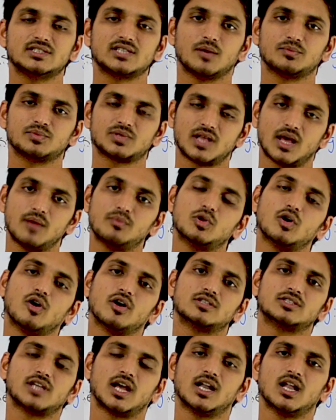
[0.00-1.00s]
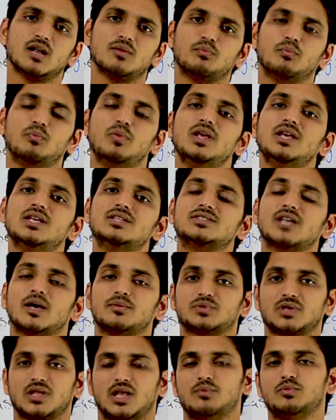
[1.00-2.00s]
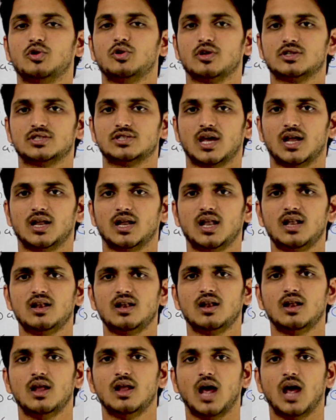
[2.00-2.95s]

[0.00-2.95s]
subscribed to our channel, please subscribe to our channel